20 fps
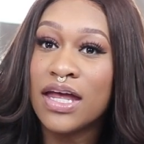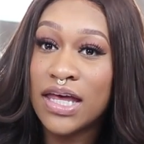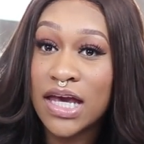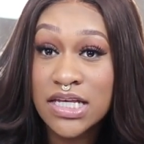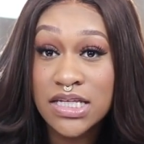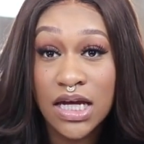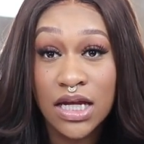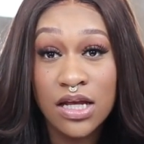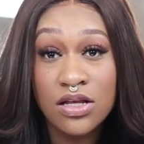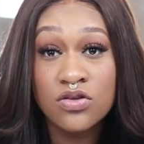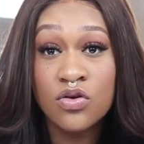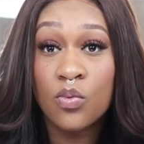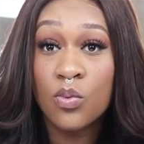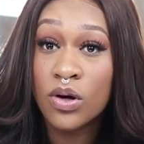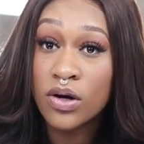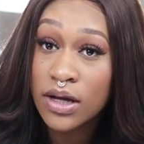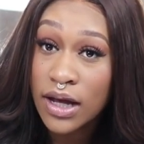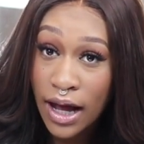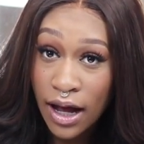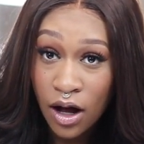in case I need to
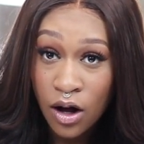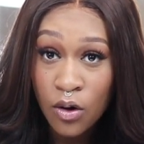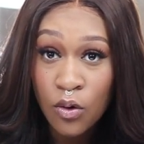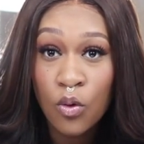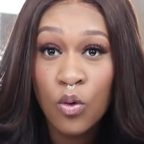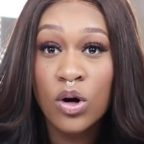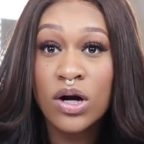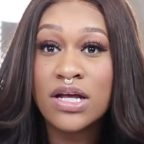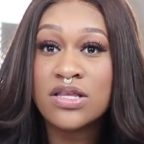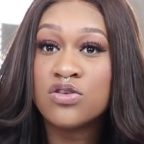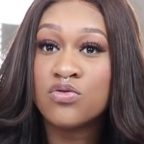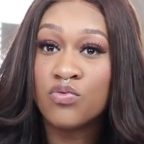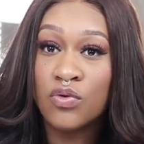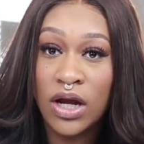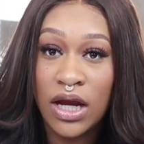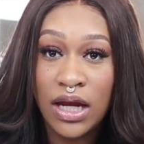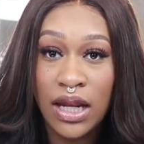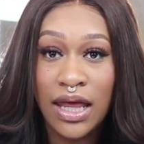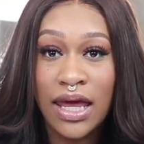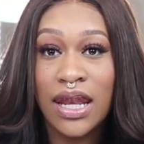work out or it's
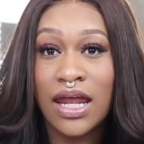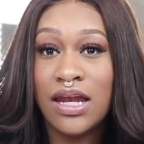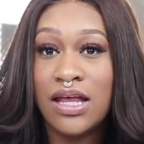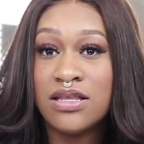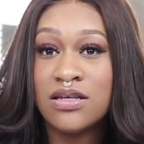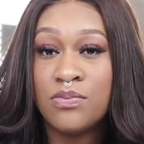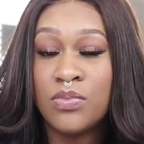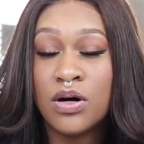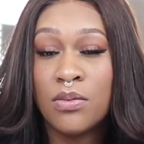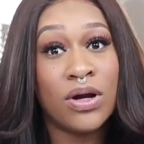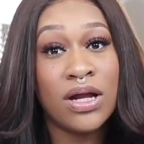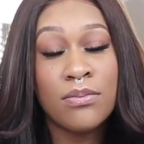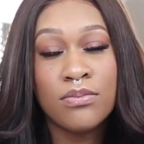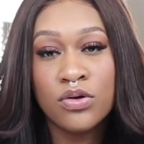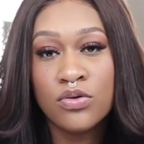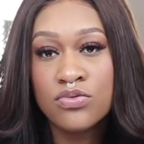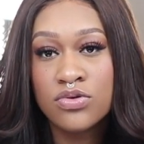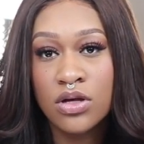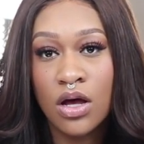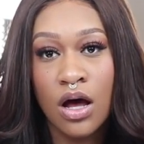raining and I need to put rain
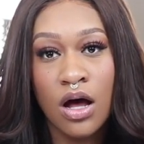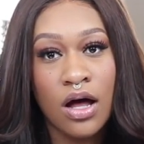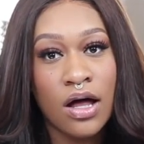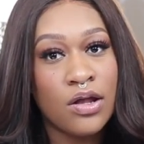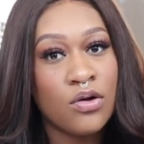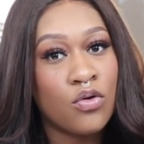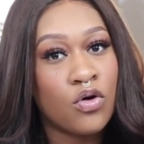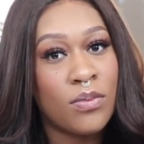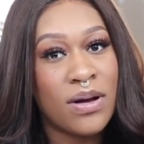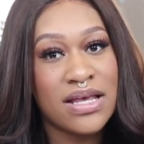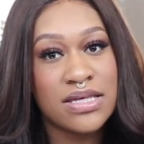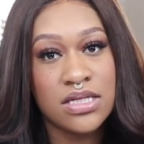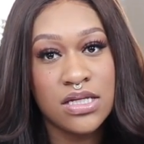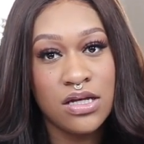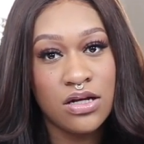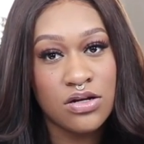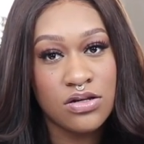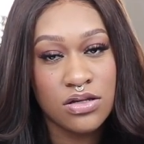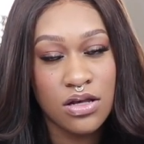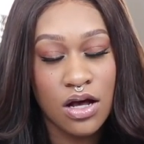boots on or my
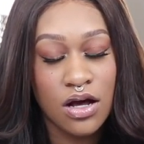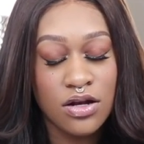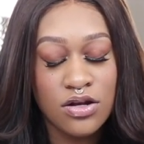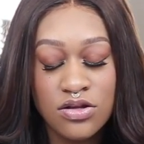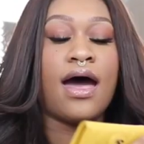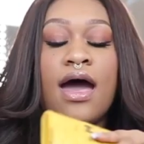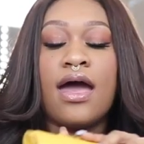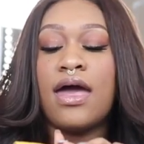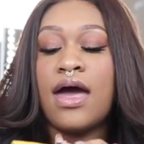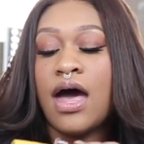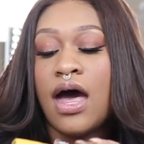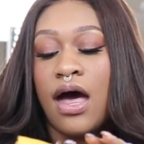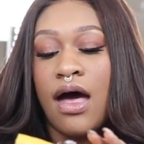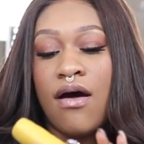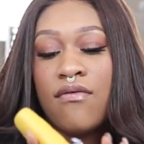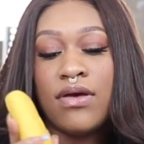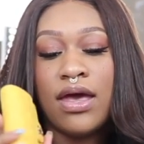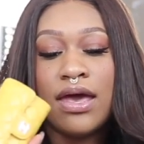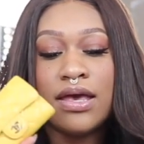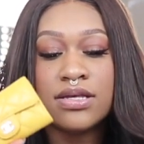sneakers on. I
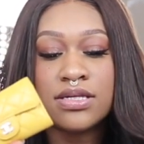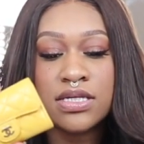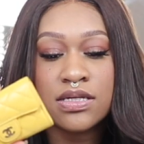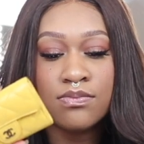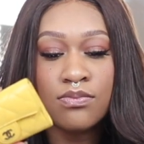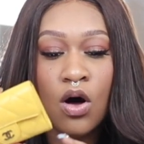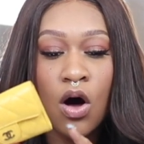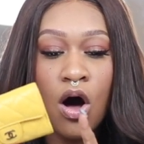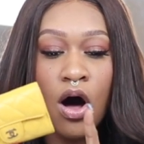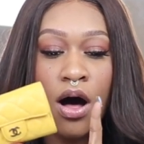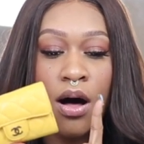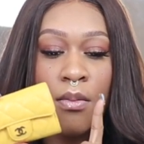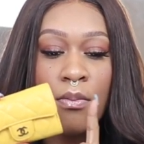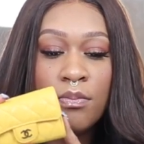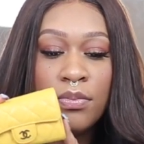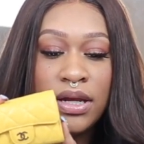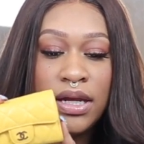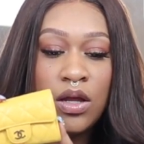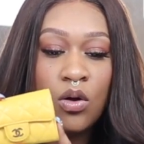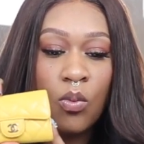have a small
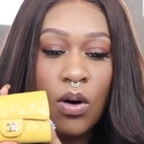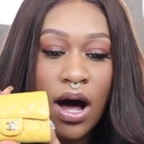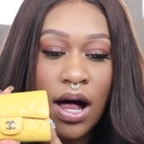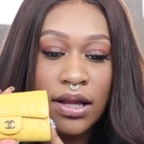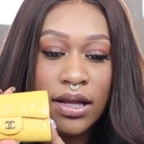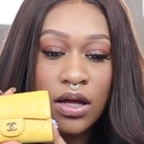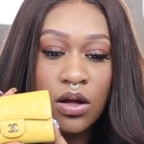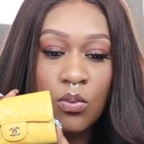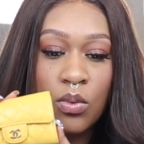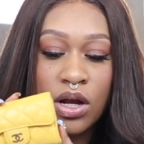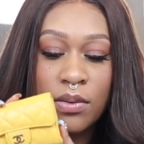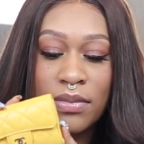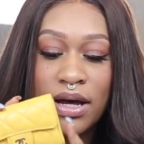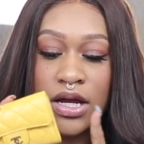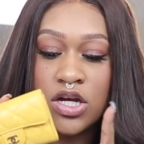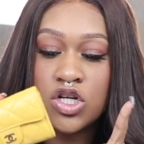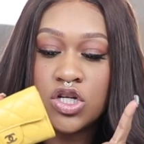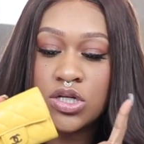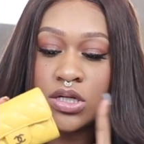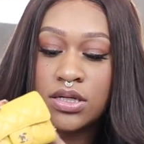mini wallet, one of
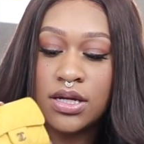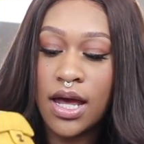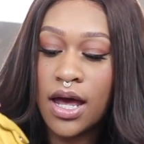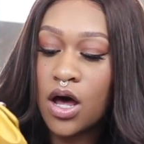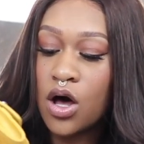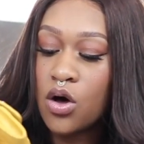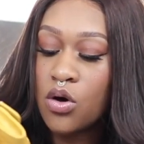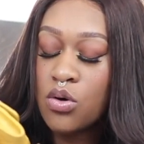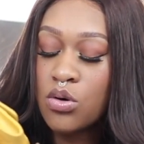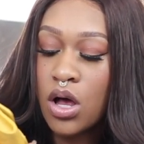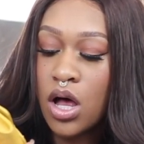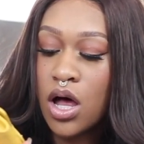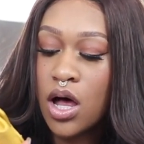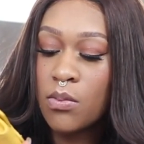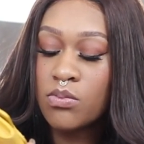my Chanel